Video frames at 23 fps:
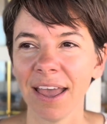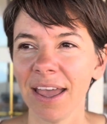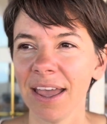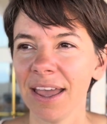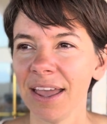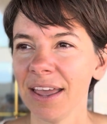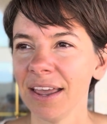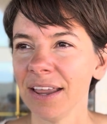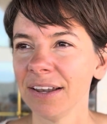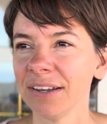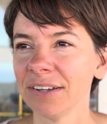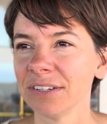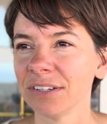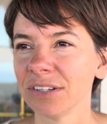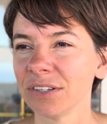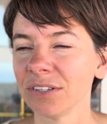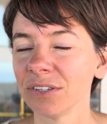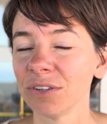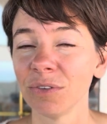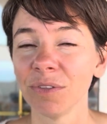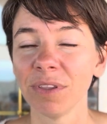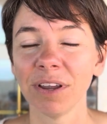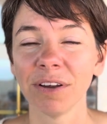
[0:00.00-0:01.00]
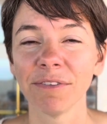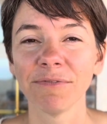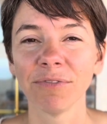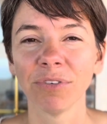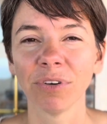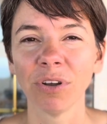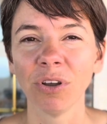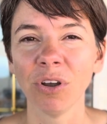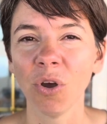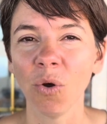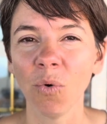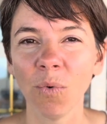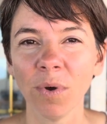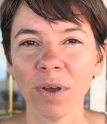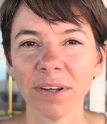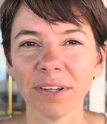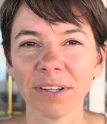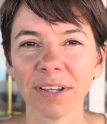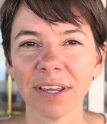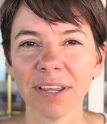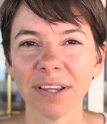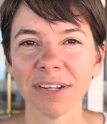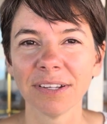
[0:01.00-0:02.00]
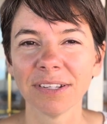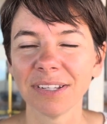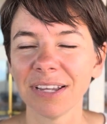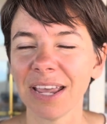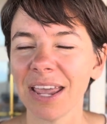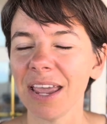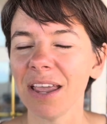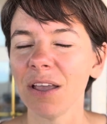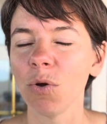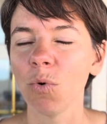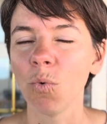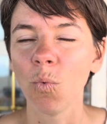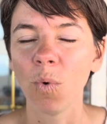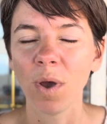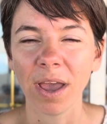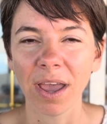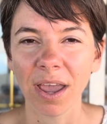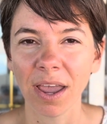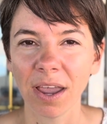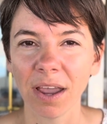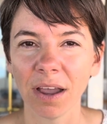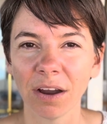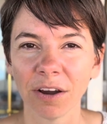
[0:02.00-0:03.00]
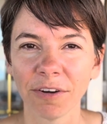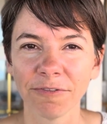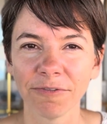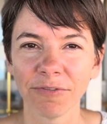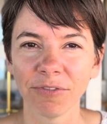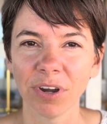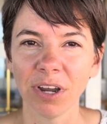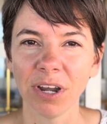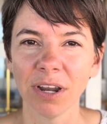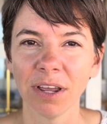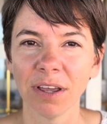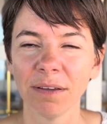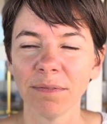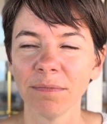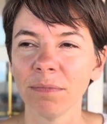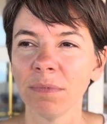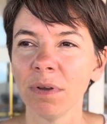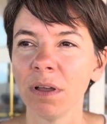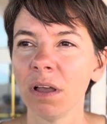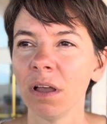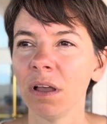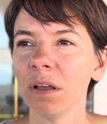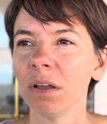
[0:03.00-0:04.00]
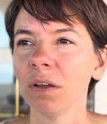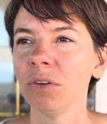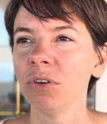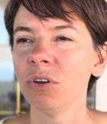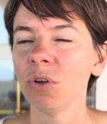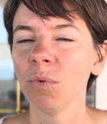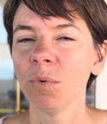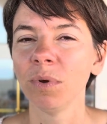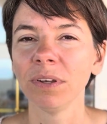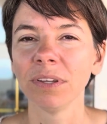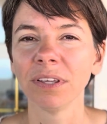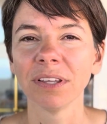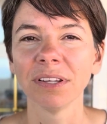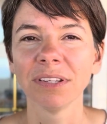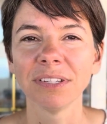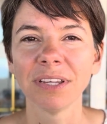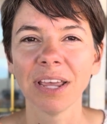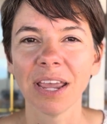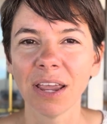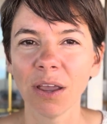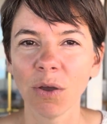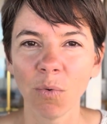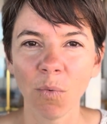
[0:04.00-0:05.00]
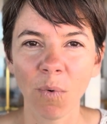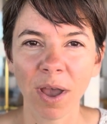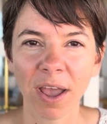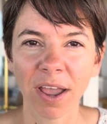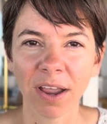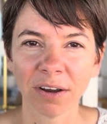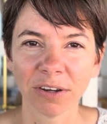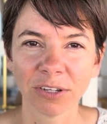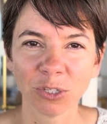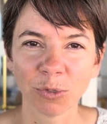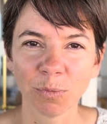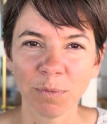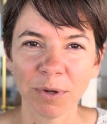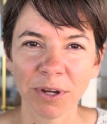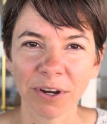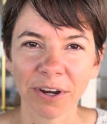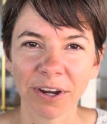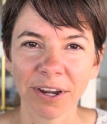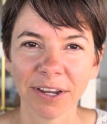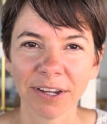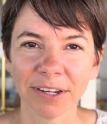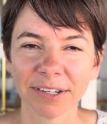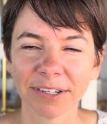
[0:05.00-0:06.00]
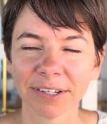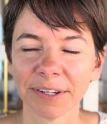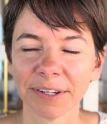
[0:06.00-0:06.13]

And so therefore, no one can take away our freedom. No one can take away our spirit.